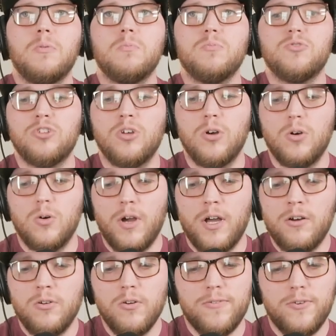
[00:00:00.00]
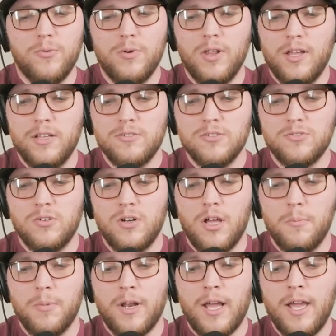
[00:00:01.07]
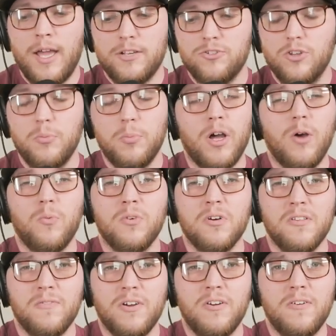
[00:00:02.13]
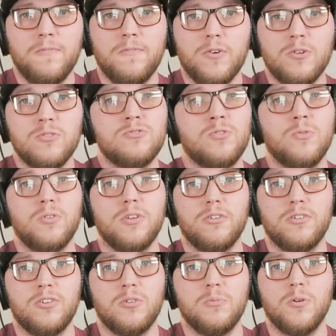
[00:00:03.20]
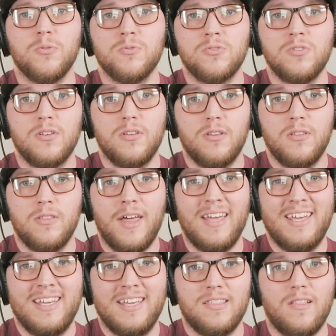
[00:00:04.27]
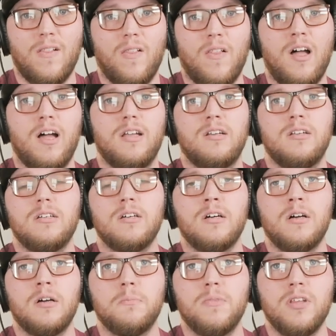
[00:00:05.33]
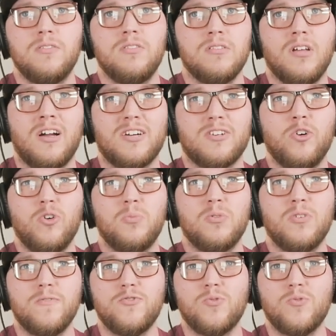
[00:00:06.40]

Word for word: So I don't know if you realize this or not, but I actually bought one of the very first 2-liter turbos that hit the lot. This is October of